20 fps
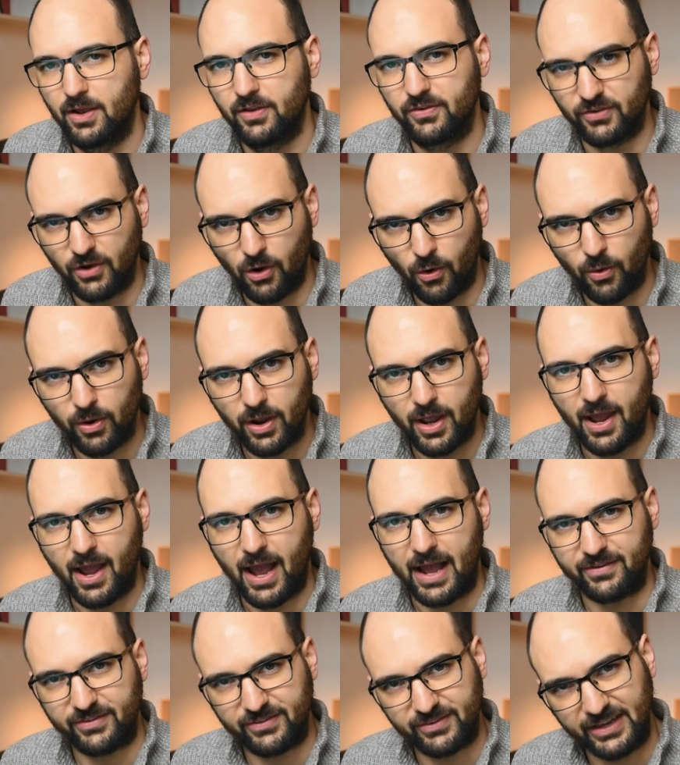So
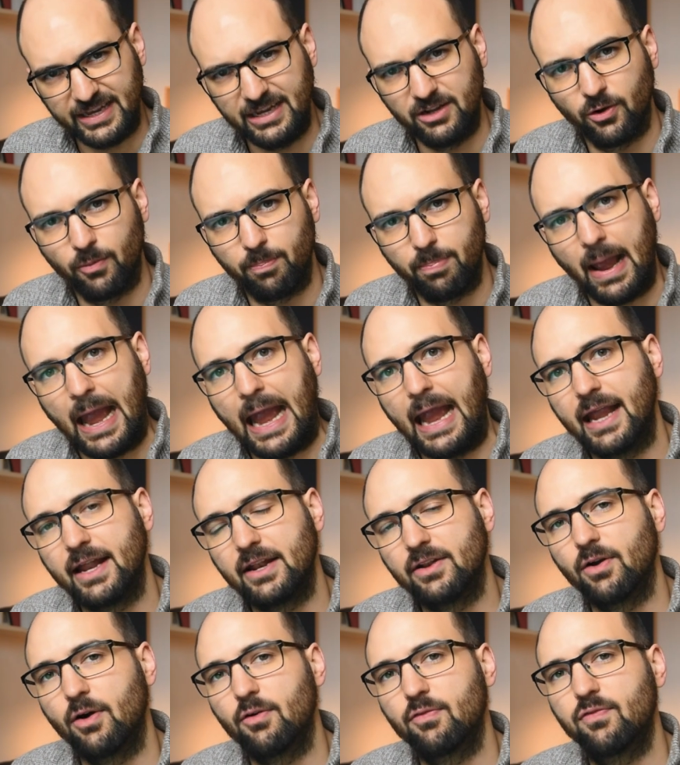a single
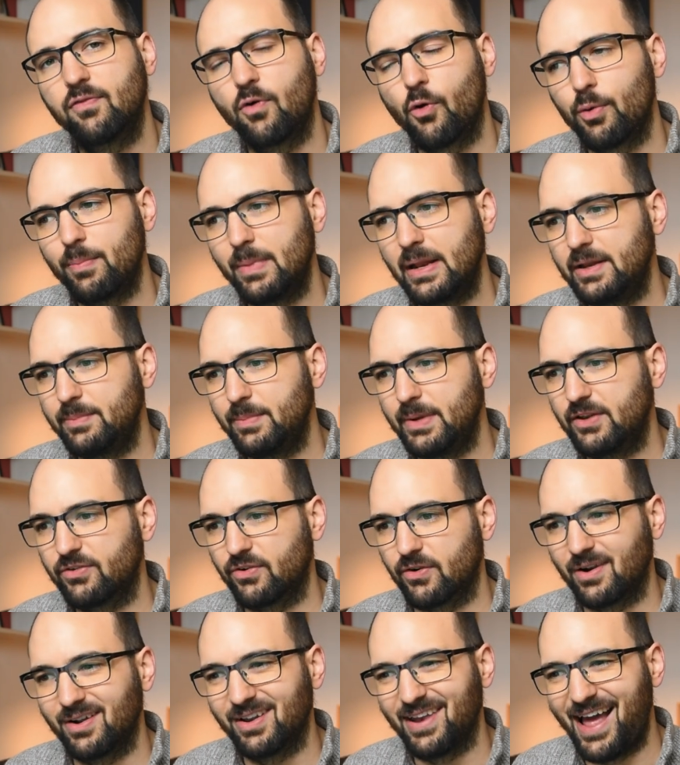pane of four
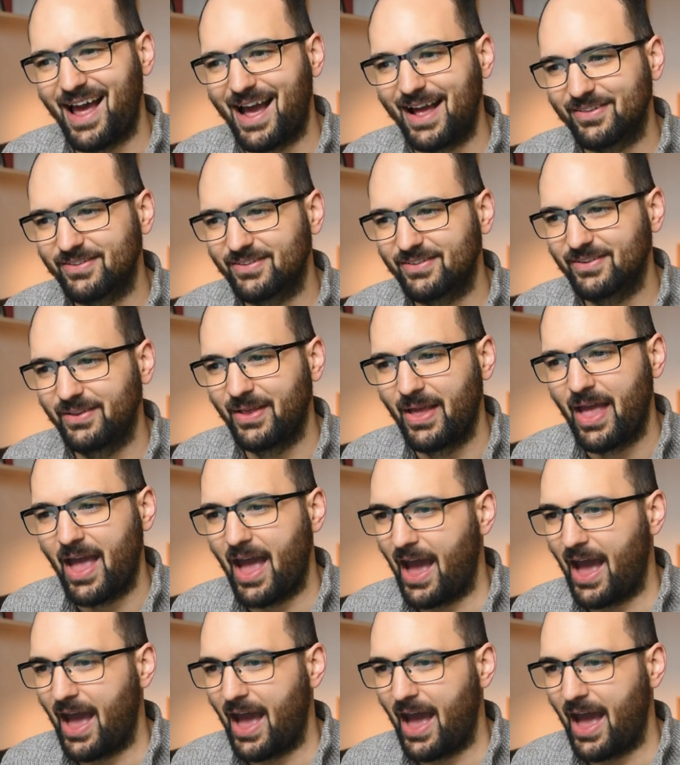millimeter glass